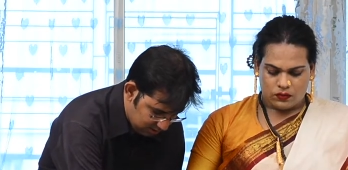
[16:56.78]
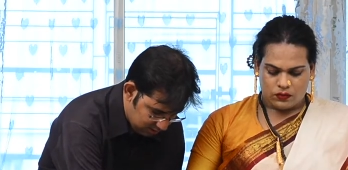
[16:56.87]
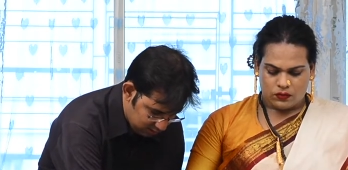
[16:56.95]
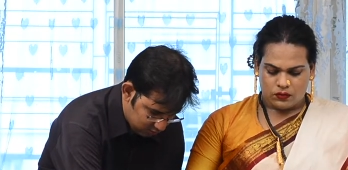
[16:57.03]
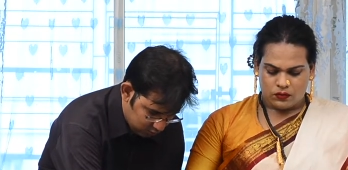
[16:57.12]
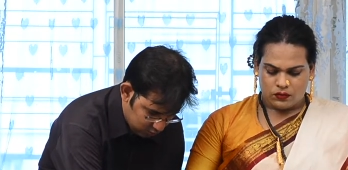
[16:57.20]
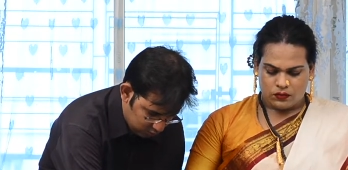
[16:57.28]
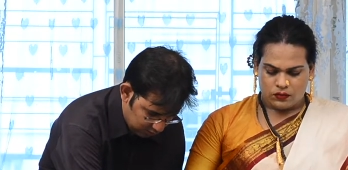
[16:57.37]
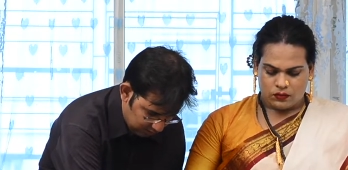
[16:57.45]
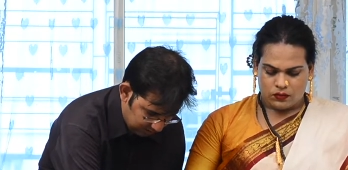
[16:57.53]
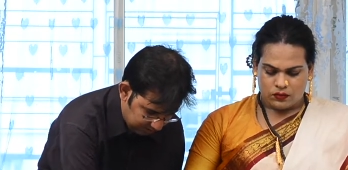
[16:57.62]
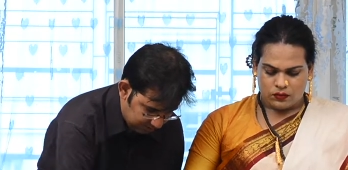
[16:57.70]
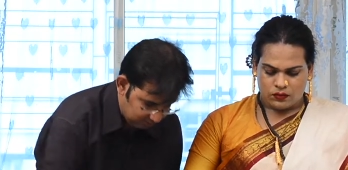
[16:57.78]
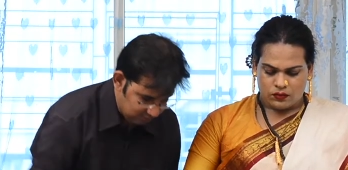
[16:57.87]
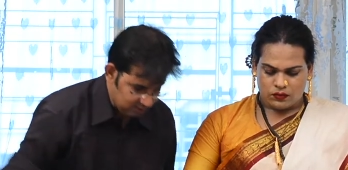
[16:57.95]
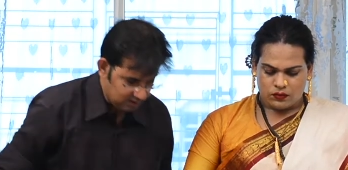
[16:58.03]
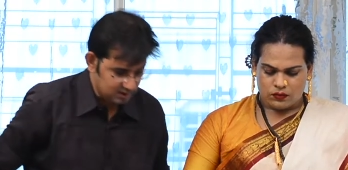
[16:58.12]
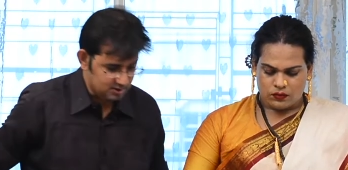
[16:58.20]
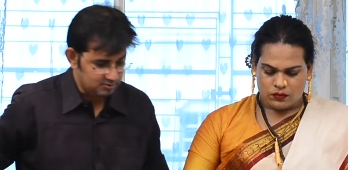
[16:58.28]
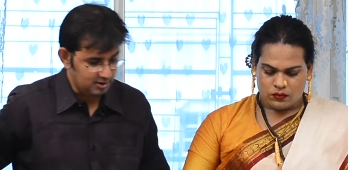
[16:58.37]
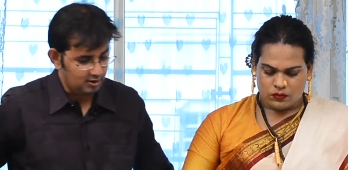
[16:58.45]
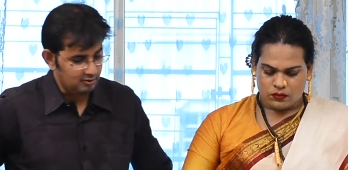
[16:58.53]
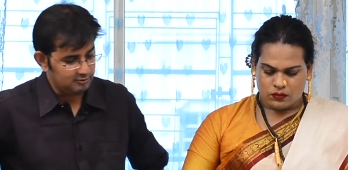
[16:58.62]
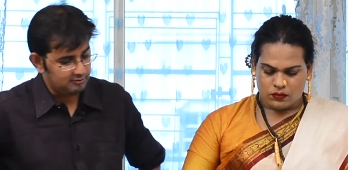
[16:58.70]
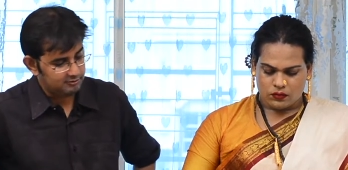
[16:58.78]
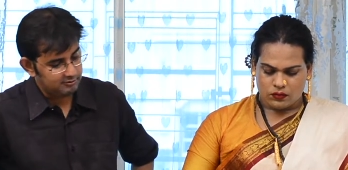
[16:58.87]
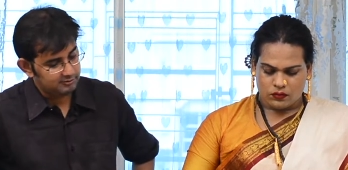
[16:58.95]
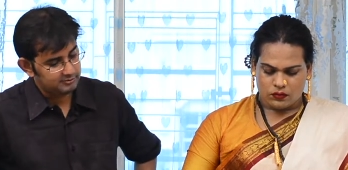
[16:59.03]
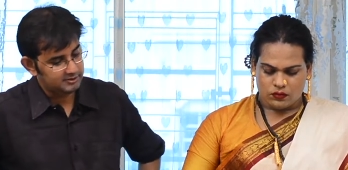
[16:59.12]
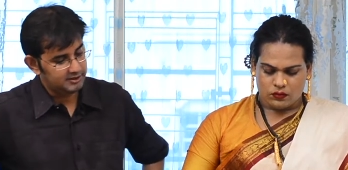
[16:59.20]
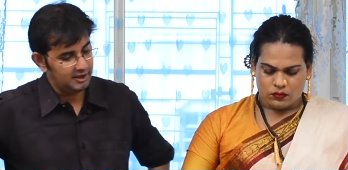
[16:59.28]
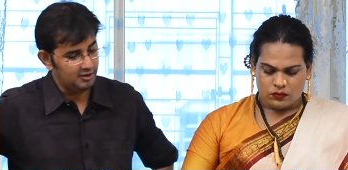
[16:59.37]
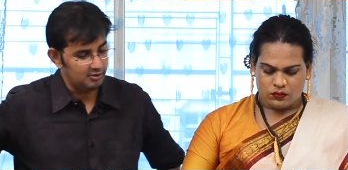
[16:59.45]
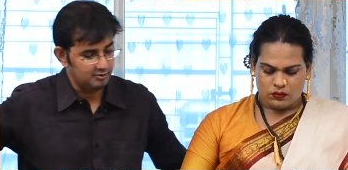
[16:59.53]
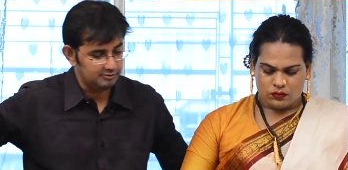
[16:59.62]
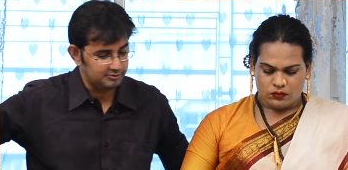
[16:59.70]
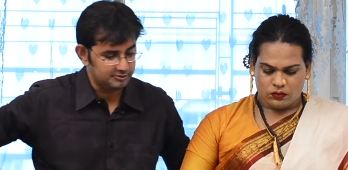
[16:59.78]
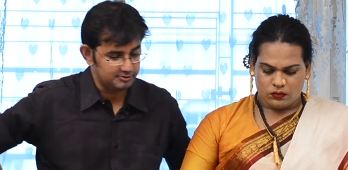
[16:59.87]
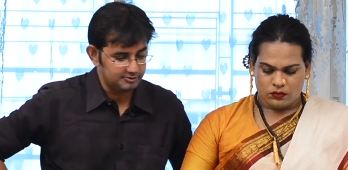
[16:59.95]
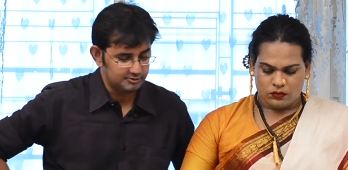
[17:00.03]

Speaker 1: soak up when it's ready to take it off.